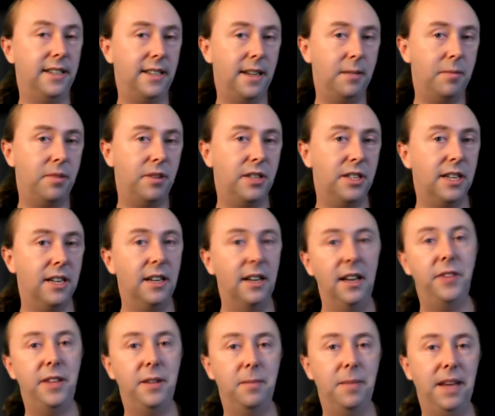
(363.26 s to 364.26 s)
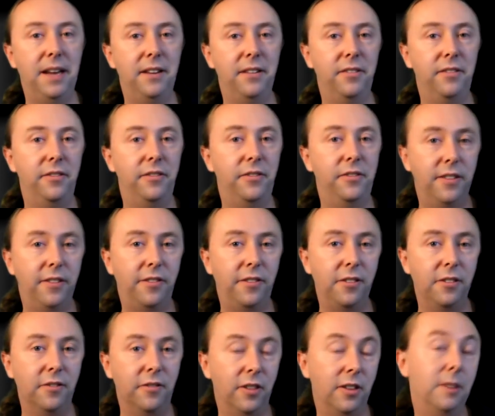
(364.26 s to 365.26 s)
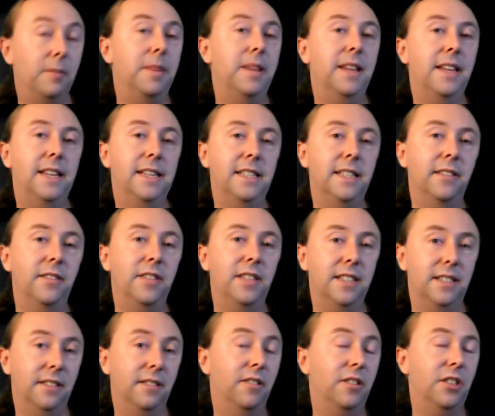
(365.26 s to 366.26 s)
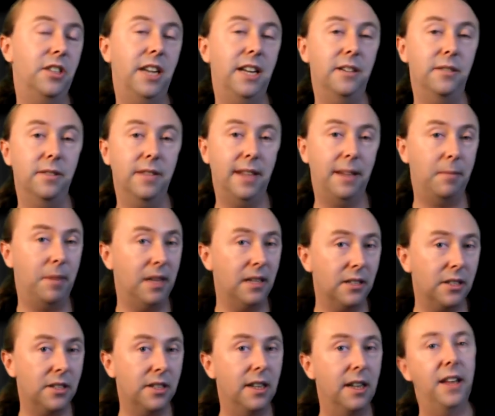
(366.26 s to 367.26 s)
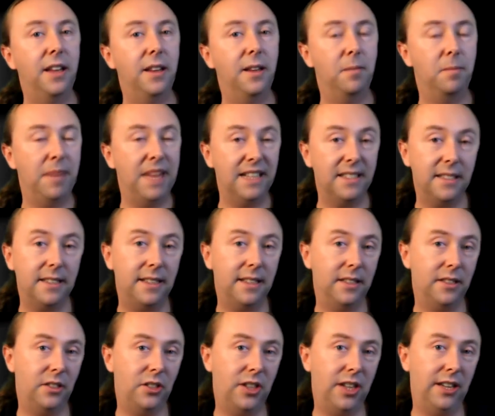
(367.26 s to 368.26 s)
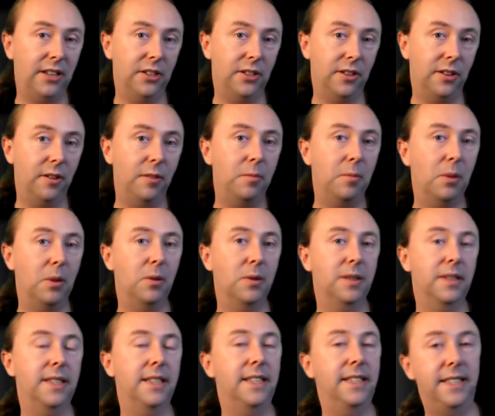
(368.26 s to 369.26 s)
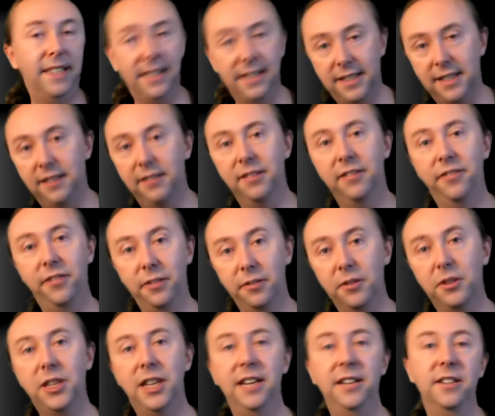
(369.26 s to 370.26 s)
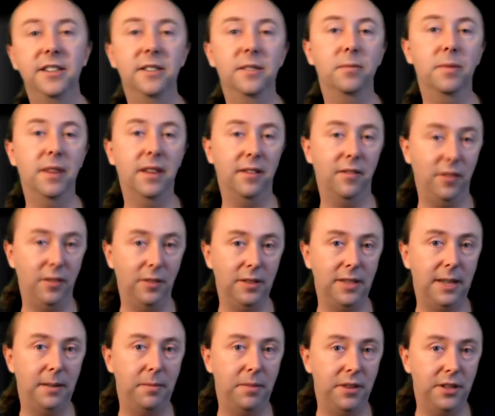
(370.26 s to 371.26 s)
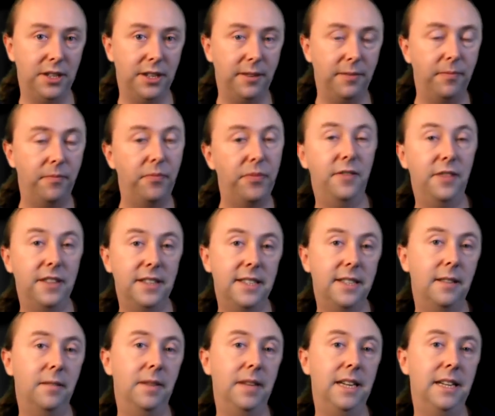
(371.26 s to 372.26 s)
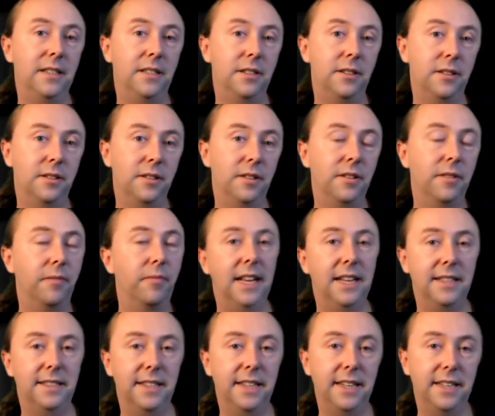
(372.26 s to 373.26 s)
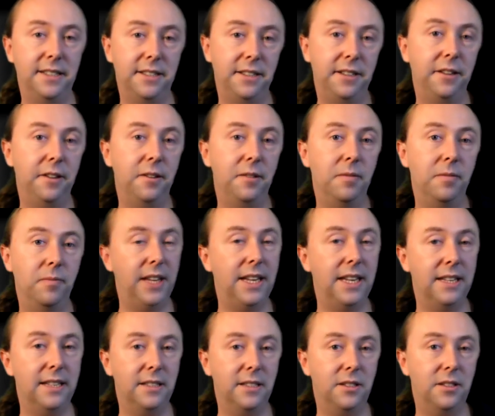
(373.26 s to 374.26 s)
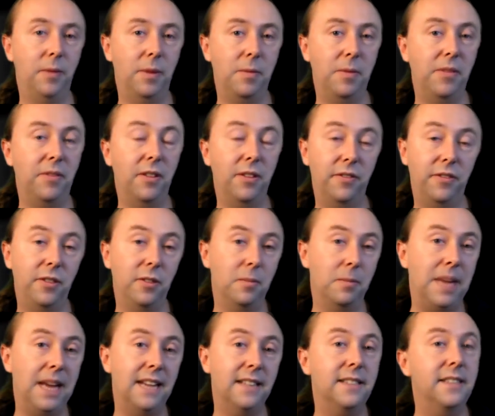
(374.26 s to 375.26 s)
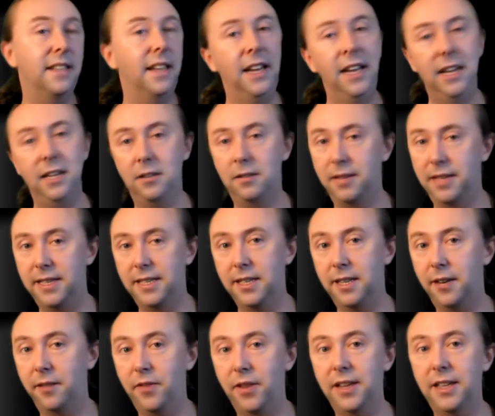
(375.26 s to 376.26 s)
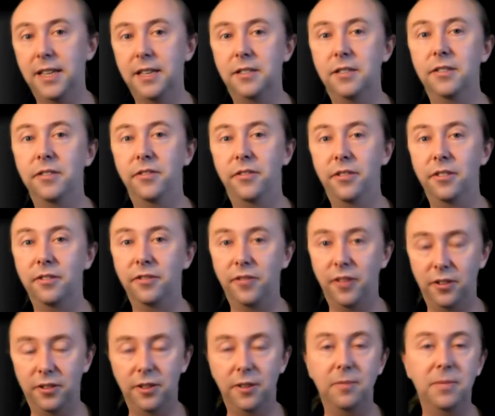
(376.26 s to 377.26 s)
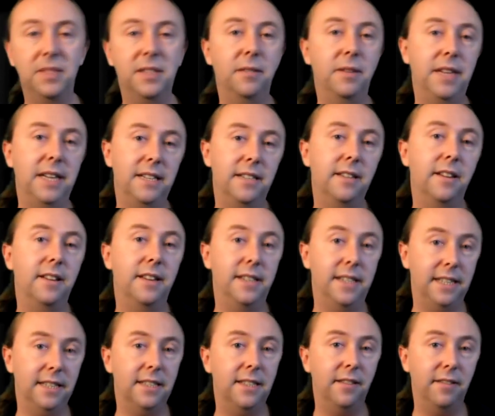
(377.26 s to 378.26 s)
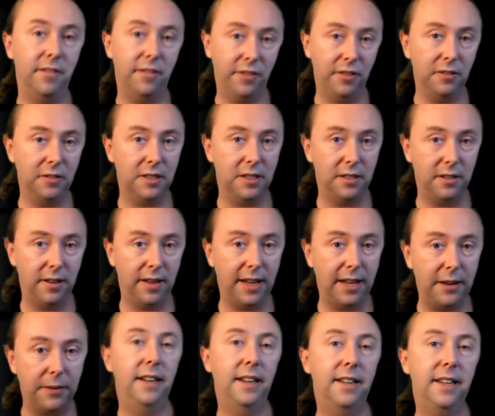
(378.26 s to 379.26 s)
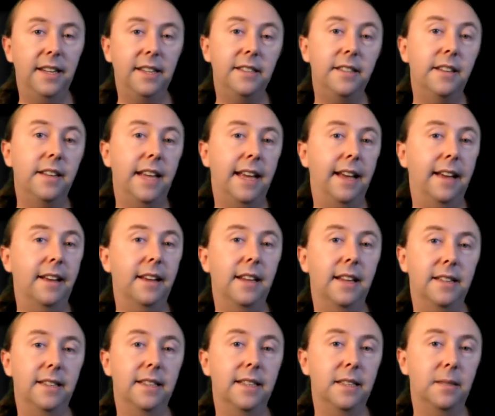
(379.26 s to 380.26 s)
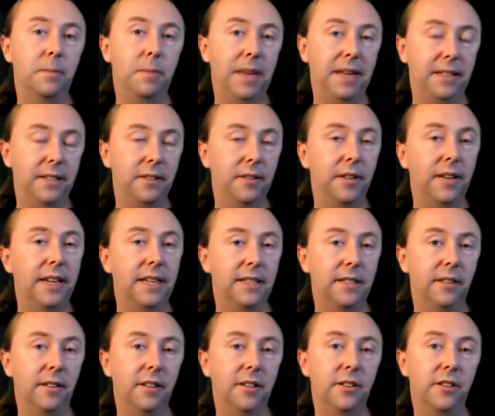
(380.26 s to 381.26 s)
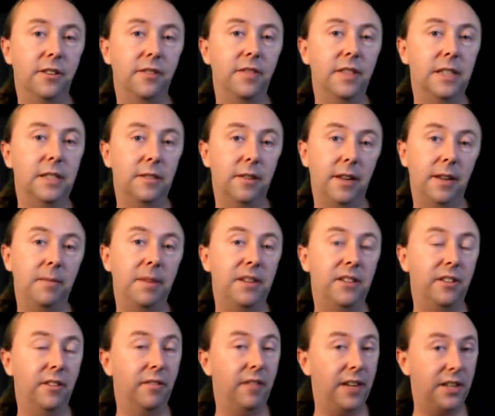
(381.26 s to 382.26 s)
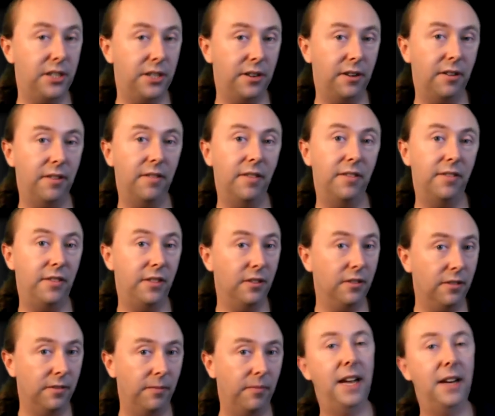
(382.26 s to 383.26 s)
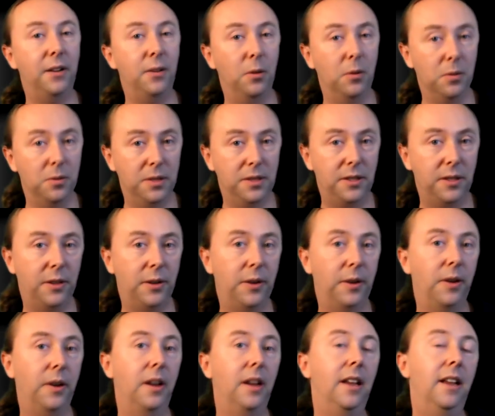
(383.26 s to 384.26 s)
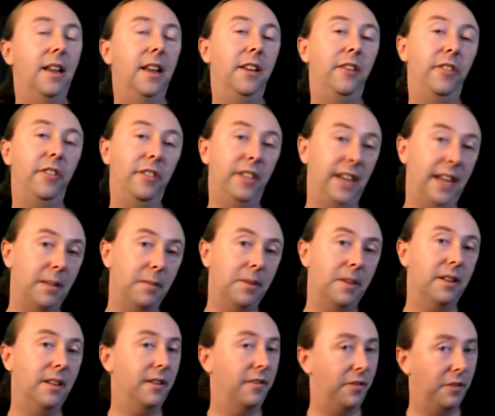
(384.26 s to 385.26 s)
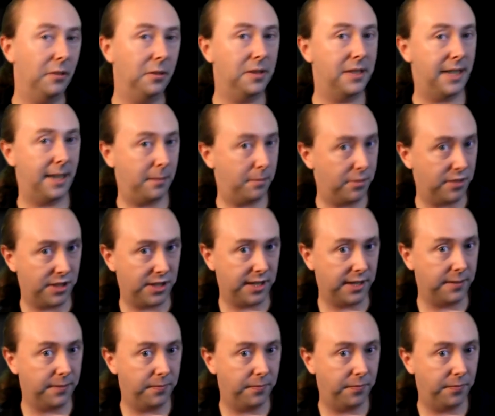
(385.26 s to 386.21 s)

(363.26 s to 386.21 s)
their temperature, the amount of fuel volume that they deliver does not change all that much. The mass does change though, because the density of the fuel changes with fuel temperature. The first thing that we need to do as an ECU is, when we've got fuel mass, is we need to convert that to fuel volume. So we need to know the density of the fuel to do that. Now, the ECU calculates this based on its knowledge of the stoichiometric ratio of the fuel, and also, if you've enabled it, the fuel temperature.